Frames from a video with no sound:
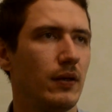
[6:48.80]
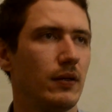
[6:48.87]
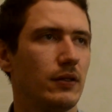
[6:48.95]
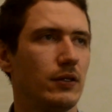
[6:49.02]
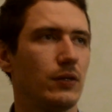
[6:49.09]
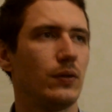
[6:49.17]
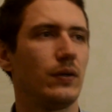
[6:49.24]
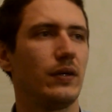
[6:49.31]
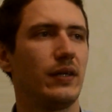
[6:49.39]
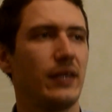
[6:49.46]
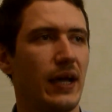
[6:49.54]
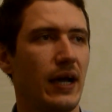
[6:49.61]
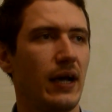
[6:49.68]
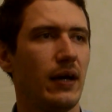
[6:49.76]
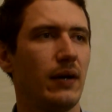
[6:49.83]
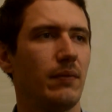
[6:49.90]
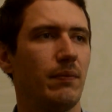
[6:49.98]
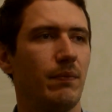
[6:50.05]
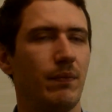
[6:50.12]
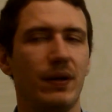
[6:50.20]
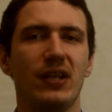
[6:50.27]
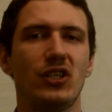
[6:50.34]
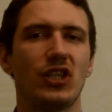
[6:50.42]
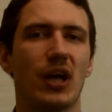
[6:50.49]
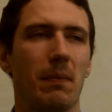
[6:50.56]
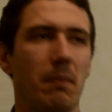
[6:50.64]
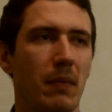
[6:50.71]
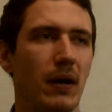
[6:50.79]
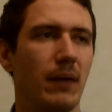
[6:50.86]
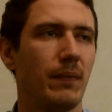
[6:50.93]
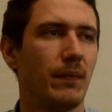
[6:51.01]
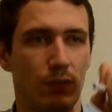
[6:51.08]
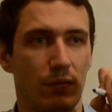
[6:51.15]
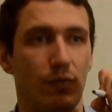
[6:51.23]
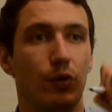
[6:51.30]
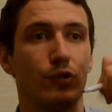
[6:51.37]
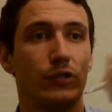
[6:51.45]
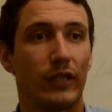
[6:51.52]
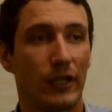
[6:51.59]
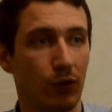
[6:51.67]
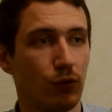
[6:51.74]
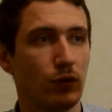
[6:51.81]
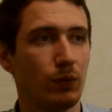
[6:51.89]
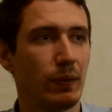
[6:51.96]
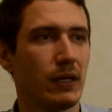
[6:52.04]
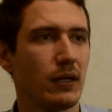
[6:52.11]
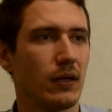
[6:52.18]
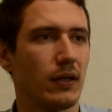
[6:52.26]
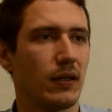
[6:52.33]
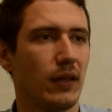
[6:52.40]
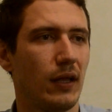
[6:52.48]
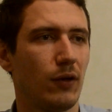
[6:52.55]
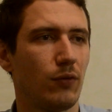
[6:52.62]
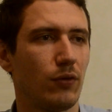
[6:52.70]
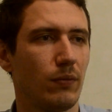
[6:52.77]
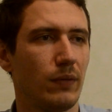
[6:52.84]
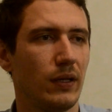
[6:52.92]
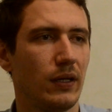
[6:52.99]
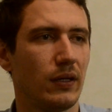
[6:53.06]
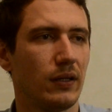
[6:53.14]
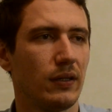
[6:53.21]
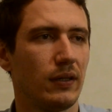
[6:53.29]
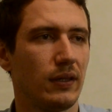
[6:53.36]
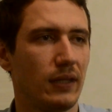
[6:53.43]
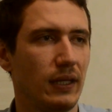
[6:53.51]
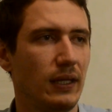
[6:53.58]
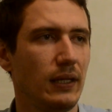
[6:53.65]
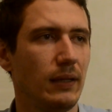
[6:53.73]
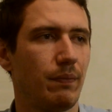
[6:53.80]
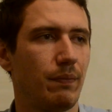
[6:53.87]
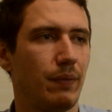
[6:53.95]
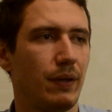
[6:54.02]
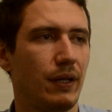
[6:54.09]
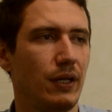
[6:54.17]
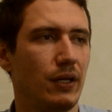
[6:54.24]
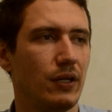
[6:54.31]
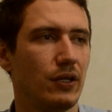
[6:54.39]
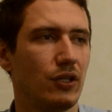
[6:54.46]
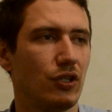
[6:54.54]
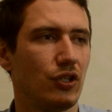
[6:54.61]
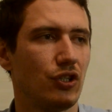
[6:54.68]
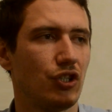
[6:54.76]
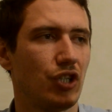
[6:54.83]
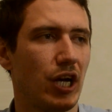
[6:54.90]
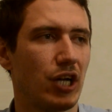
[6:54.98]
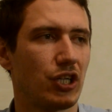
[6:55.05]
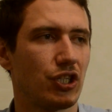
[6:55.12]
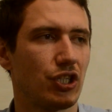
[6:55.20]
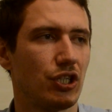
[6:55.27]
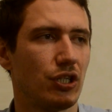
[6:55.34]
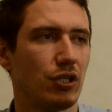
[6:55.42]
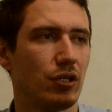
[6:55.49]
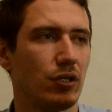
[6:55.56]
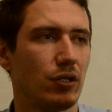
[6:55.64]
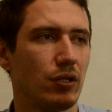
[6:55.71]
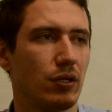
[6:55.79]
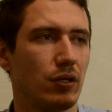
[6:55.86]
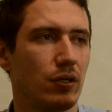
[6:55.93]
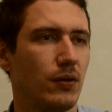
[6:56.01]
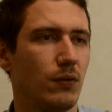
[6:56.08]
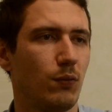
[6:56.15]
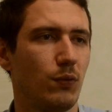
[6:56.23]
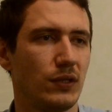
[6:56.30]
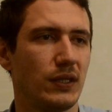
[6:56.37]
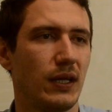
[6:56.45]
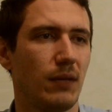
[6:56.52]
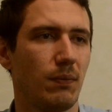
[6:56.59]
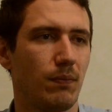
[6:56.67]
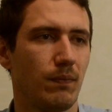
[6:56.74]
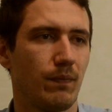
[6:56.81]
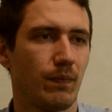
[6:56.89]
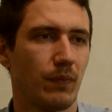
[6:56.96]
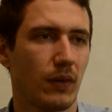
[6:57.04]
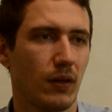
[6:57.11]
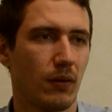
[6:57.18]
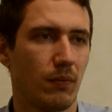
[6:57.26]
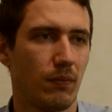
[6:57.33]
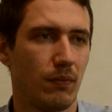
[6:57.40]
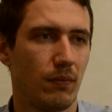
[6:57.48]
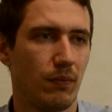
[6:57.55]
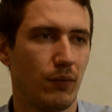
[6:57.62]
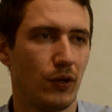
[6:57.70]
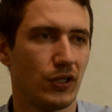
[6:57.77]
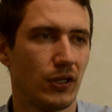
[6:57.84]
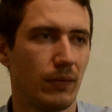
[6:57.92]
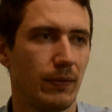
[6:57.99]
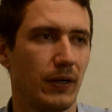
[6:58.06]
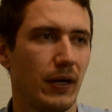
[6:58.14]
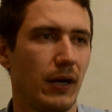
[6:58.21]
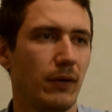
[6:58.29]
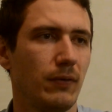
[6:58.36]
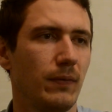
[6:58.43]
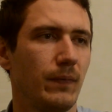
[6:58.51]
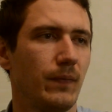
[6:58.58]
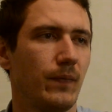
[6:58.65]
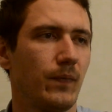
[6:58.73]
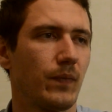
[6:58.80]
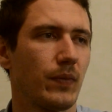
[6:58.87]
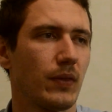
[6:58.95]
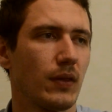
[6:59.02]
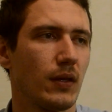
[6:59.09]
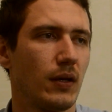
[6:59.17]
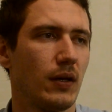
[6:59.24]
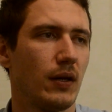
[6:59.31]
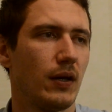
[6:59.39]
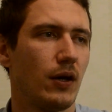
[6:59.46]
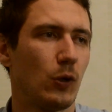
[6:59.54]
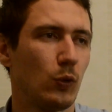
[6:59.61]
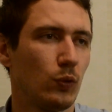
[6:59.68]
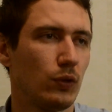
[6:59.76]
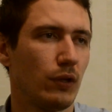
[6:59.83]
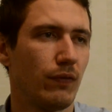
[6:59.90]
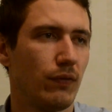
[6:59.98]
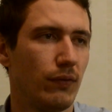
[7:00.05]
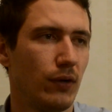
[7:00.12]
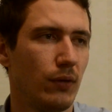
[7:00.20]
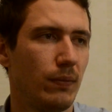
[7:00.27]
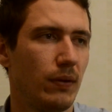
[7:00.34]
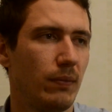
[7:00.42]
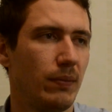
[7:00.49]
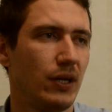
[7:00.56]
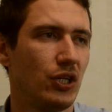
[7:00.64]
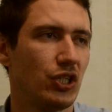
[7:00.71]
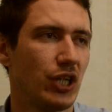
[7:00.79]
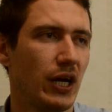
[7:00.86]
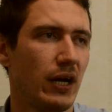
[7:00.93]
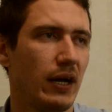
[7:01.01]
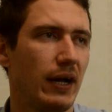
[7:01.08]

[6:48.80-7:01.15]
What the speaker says: So ja pričam. If you want to say you speak, then it will be ti pričaš. We say personal pronoun, root of the verb, priča,